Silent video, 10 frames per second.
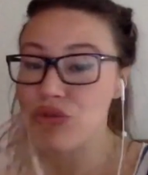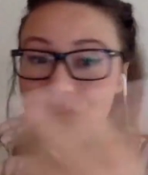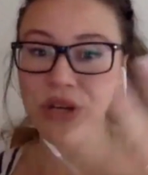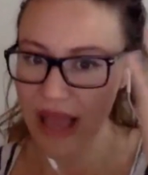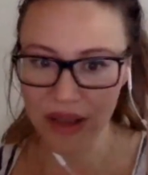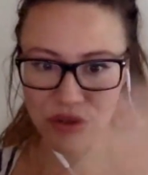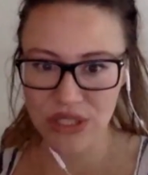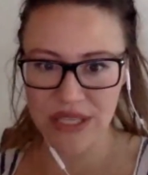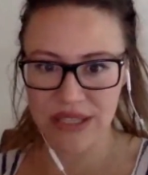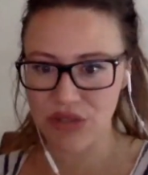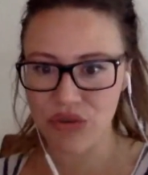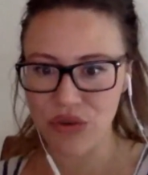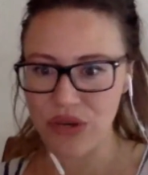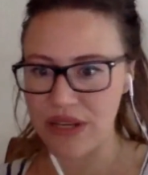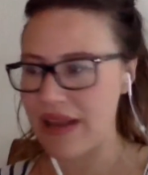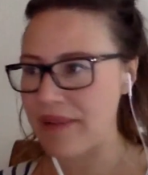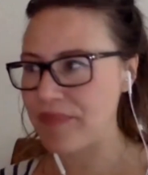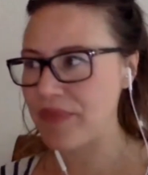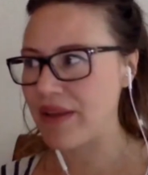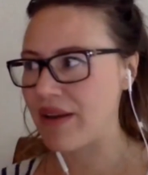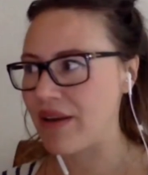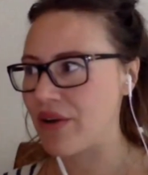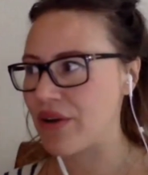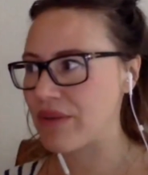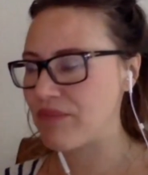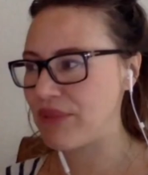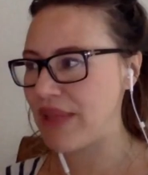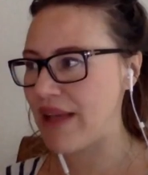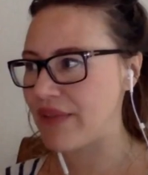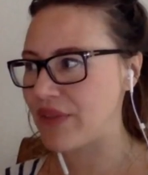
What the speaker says: tree. Ah, you said the tree, yeah, or plant.